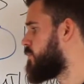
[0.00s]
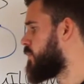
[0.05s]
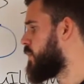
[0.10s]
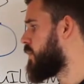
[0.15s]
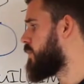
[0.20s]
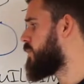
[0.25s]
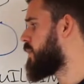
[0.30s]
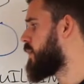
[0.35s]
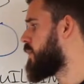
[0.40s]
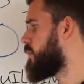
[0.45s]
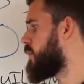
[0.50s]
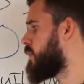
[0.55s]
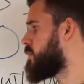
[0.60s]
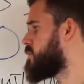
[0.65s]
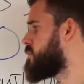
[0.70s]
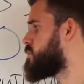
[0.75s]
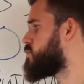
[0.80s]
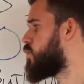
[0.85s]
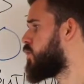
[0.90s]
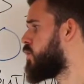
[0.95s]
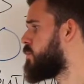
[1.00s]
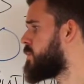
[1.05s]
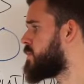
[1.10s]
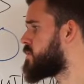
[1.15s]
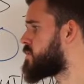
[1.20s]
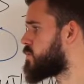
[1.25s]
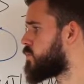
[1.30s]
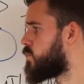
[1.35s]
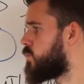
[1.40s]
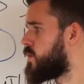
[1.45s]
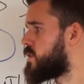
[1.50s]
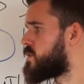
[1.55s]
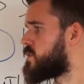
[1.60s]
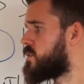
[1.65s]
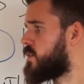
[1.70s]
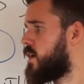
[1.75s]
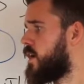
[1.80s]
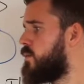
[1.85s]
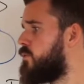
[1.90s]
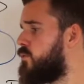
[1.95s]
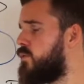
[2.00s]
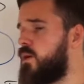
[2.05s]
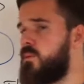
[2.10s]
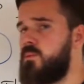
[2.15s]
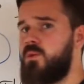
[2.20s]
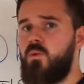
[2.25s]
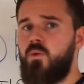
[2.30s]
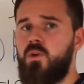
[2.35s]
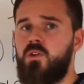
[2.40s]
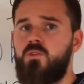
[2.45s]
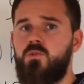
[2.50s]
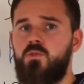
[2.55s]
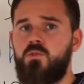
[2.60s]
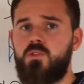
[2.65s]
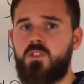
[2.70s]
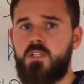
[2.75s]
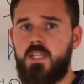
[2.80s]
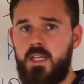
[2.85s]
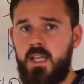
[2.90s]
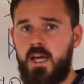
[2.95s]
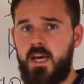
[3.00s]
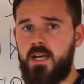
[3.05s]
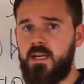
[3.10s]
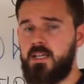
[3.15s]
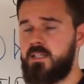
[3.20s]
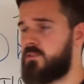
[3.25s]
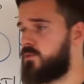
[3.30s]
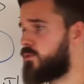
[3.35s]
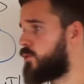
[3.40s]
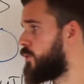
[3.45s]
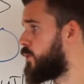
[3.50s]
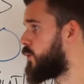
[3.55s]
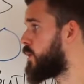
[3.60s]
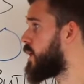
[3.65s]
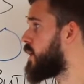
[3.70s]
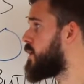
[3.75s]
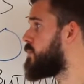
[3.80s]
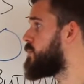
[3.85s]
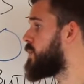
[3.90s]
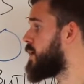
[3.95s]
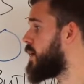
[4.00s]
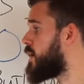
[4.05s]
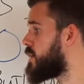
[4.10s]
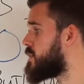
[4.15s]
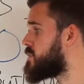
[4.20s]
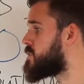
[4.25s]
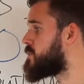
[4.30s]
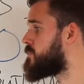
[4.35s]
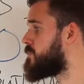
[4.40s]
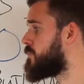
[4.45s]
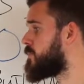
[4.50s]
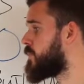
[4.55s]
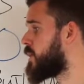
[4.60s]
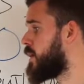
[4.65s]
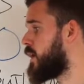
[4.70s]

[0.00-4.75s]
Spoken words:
thing that determines which time frame you want to select for your KPIs,